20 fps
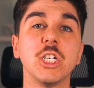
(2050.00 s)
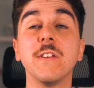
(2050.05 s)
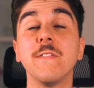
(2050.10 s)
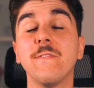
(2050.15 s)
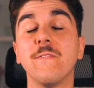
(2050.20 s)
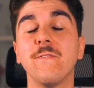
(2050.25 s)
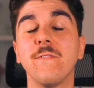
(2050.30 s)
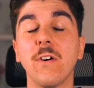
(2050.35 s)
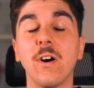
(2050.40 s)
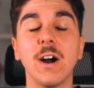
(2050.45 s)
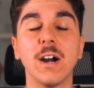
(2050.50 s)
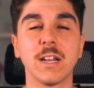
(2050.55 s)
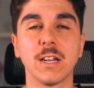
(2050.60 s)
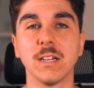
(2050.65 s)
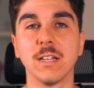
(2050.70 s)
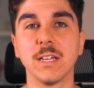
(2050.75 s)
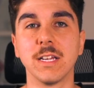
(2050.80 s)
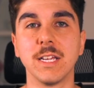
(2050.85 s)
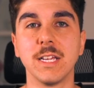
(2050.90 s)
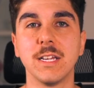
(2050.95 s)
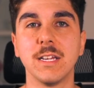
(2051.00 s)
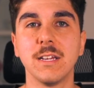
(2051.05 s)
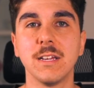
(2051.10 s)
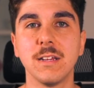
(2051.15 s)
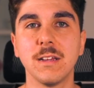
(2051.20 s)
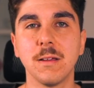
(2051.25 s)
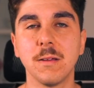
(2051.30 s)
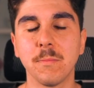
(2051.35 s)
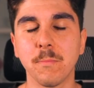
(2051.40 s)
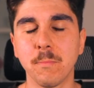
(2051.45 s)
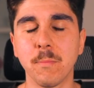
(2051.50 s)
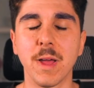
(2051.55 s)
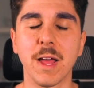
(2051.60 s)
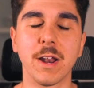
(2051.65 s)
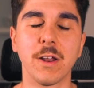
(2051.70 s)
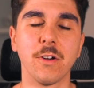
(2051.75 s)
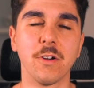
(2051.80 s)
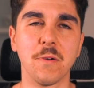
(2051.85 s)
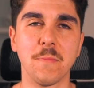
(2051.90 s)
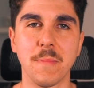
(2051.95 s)
She finally met
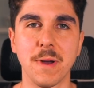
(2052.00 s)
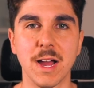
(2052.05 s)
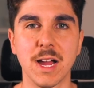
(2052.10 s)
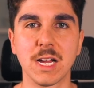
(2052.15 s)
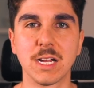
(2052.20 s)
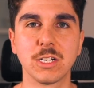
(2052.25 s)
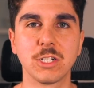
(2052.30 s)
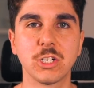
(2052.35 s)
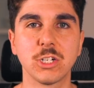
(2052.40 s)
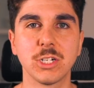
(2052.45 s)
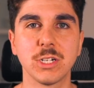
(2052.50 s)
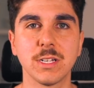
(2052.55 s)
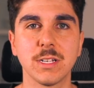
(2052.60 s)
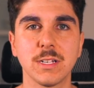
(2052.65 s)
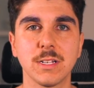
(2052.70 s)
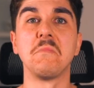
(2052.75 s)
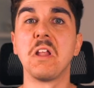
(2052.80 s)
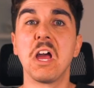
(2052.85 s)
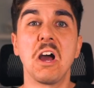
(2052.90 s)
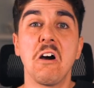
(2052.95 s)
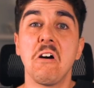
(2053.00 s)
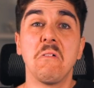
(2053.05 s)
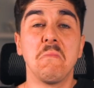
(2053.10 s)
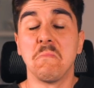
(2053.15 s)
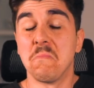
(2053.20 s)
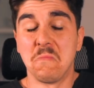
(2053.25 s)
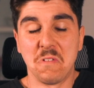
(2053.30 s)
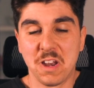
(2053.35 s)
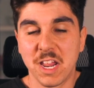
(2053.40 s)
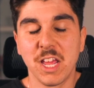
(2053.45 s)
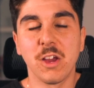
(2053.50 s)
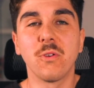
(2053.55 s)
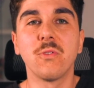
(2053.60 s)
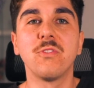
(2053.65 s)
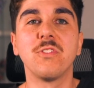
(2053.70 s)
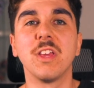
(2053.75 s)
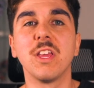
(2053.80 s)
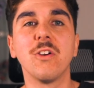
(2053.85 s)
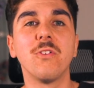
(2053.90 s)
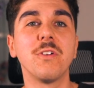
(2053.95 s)
her match. Now Neo
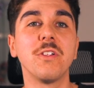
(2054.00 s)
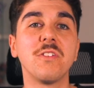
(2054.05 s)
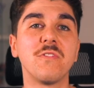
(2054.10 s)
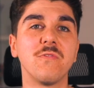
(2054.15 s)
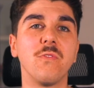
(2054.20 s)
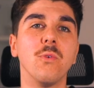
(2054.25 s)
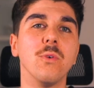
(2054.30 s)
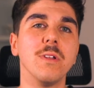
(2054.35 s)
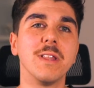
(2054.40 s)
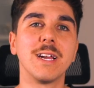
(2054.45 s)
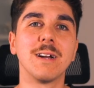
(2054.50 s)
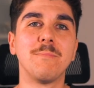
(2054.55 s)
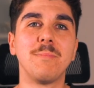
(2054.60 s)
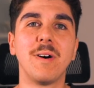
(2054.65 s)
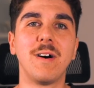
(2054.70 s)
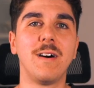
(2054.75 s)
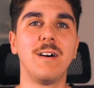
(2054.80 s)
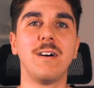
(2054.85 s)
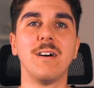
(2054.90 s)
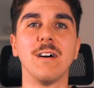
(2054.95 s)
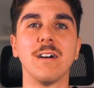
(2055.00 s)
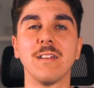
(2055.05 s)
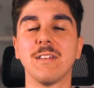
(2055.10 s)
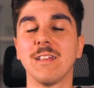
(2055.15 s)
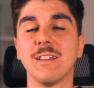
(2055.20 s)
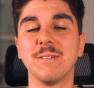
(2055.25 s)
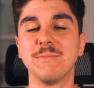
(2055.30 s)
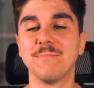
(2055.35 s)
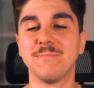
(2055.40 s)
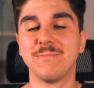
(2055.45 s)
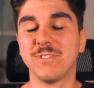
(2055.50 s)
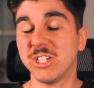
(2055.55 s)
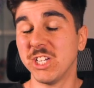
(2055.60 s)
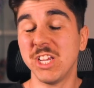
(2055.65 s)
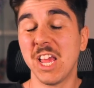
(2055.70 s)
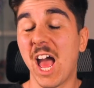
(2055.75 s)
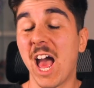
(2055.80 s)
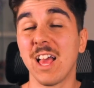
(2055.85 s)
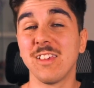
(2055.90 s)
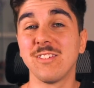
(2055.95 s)
Zeon is falling apart and she
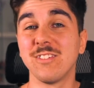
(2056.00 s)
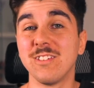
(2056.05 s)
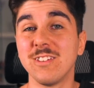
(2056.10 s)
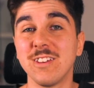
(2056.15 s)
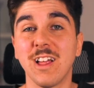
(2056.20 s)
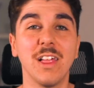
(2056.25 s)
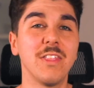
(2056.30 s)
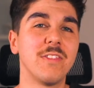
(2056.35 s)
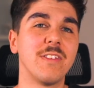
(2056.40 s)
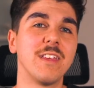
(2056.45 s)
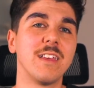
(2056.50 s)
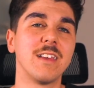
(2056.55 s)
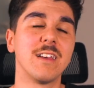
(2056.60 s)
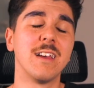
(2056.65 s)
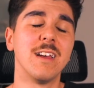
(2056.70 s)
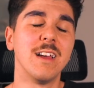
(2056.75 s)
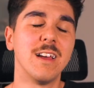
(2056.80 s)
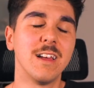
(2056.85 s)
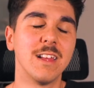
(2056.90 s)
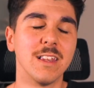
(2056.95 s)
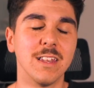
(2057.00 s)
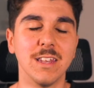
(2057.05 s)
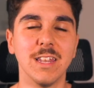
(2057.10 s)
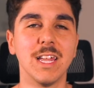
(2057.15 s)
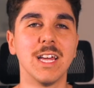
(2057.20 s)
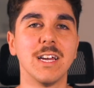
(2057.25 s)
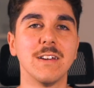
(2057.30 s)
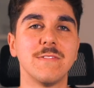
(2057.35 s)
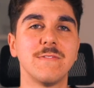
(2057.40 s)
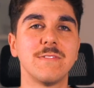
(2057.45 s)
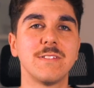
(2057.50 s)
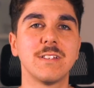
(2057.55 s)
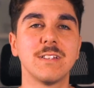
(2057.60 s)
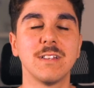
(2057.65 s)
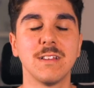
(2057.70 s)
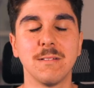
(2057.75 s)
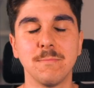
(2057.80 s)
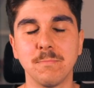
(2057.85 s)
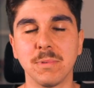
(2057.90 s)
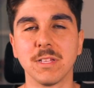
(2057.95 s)
has nothing left
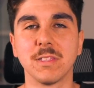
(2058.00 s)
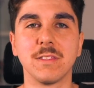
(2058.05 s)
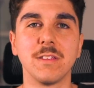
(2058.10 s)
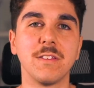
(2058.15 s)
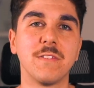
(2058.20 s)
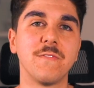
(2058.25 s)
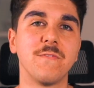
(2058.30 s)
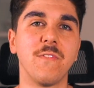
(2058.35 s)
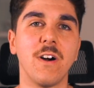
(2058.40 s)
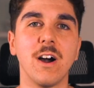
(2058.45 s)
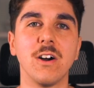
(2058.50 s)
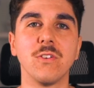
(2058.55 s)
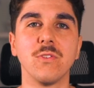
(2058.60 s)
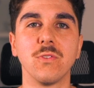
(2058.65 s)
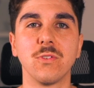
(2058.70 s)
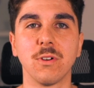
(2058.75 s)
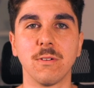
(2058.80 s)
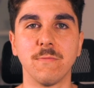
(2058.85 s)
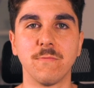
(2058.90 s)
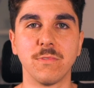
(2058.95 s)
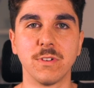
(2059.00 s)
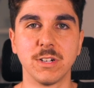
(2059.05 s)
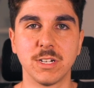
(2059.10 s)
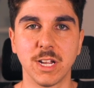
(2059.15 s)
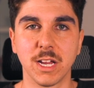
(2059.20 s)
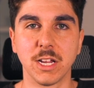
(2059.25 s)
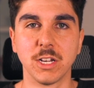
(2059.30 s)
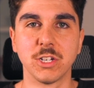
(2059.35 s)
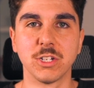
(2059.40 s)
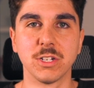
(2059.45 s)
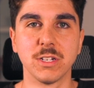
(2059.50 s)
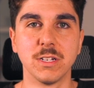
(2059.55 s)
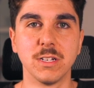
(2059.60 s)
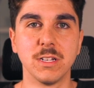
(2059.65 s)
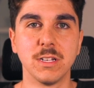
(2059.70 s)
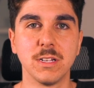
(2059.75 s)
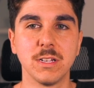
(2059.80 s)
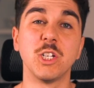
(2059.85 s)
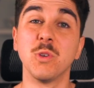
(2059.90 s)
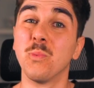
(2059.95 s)
but this final confrontation.
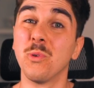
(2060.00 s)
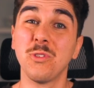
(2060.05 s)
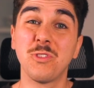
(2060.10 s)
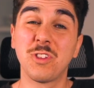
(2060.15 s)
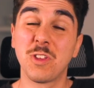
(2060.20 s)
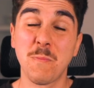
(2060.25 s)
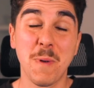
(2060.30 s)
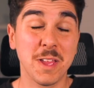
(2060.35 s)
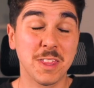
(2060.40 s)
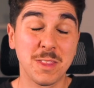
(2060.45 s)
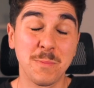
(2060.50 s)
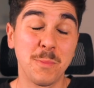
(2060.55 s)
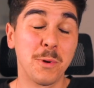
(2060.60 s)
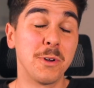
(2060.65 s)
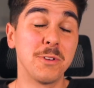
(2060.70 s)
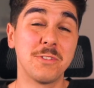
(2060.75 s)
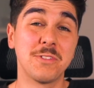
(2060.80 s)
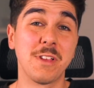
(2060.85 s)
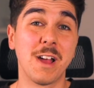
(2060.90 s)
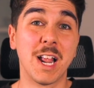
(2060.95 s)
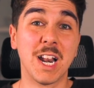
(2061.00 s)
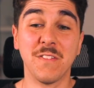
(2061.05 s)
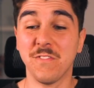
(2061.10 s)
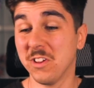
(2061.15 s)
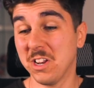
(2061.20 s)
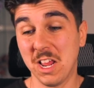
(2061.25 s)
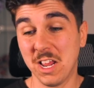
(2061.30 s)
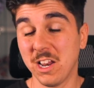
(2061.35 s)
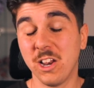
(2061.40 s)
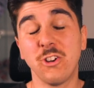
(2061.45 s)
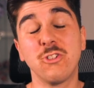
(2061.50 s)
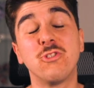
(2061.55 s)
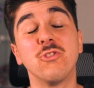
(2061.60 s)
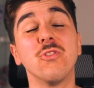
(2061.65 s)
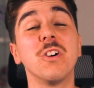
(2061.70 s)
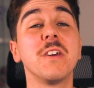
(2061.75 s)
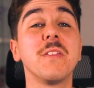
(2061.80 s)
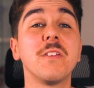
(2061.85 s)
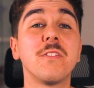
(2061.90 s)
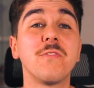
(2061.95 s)
She wants to make the most out of it and
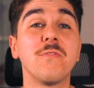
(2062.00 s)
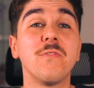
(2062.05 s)
enjoy this